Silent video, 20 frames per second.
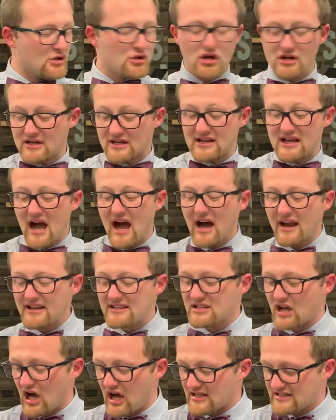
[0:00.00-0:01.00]
Look, God
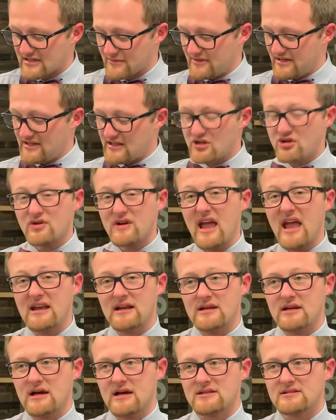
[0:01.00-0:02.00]
is awesome and he
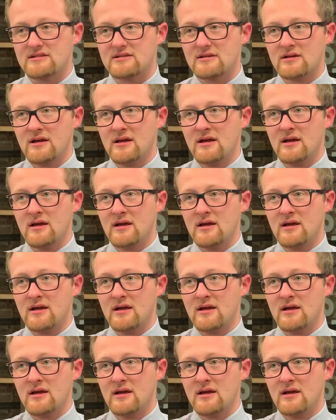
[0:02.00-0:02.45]
created us.